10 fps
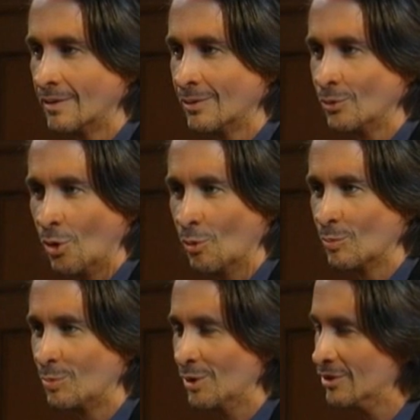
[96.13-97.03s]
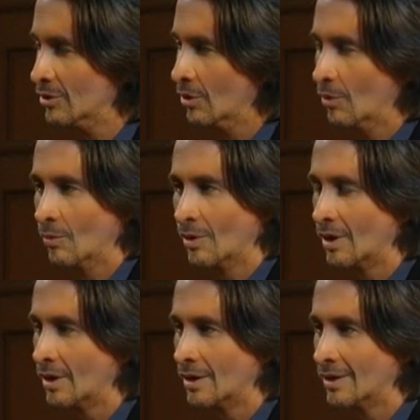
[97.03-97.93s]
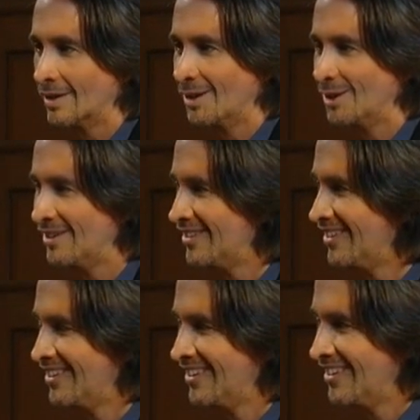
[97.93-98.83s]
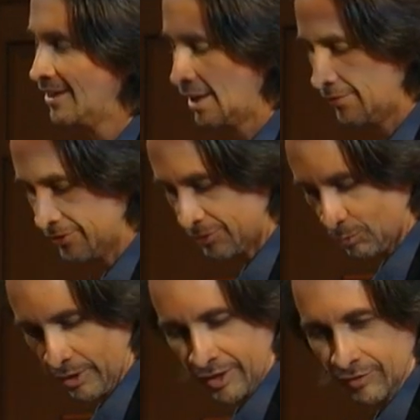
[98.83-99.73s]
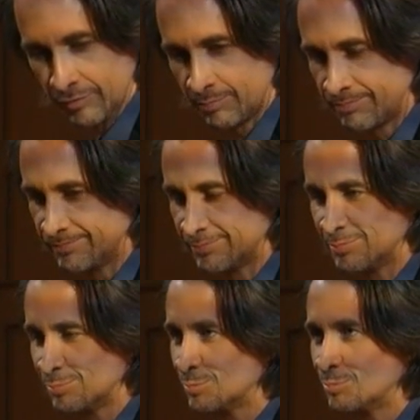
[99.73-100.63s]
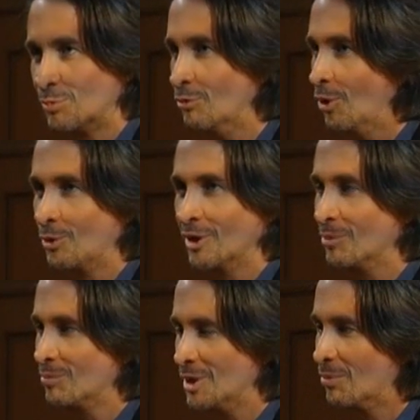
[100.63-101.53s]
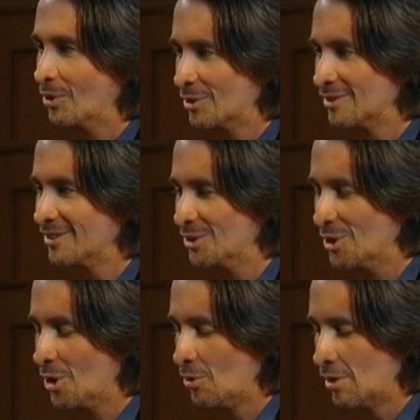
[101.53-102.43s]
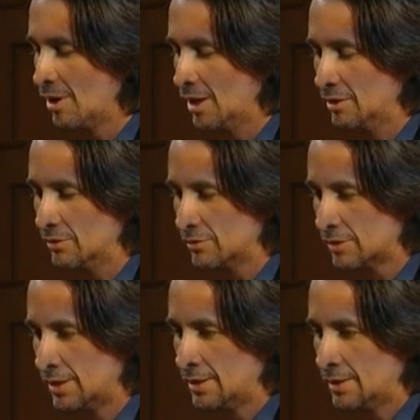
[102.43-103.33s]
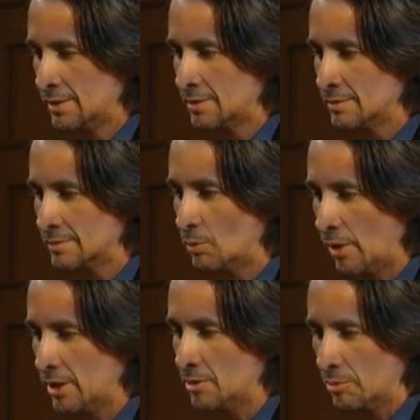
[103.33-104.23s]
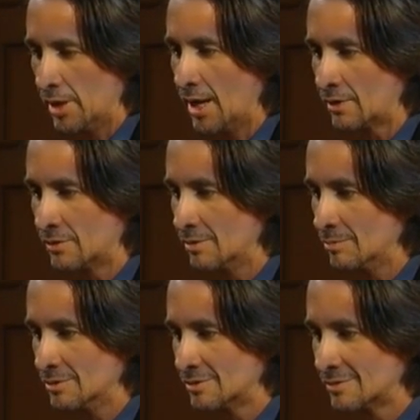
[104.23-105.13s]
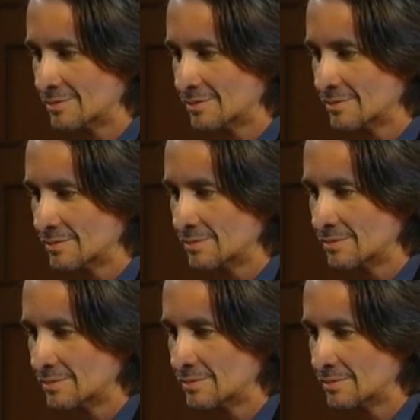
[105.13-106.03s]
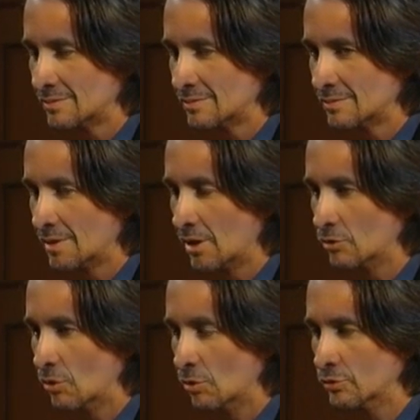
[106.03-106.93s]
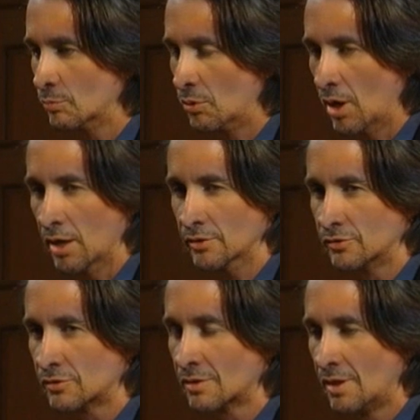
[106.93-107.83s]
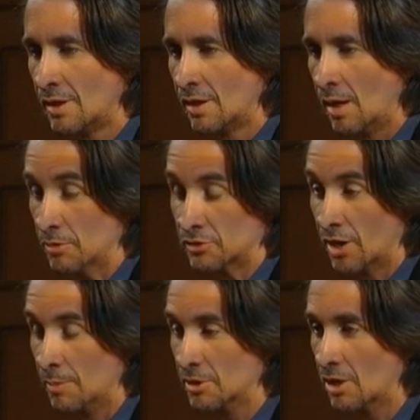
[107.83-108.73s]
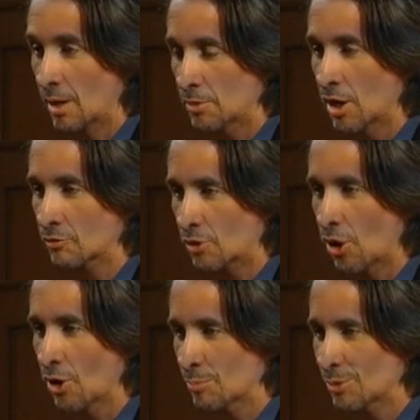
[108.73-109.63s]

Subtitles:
No, but I have this way of provoking people, and the way he reacted was not a total surprise. I mean, the timing caught me off guard.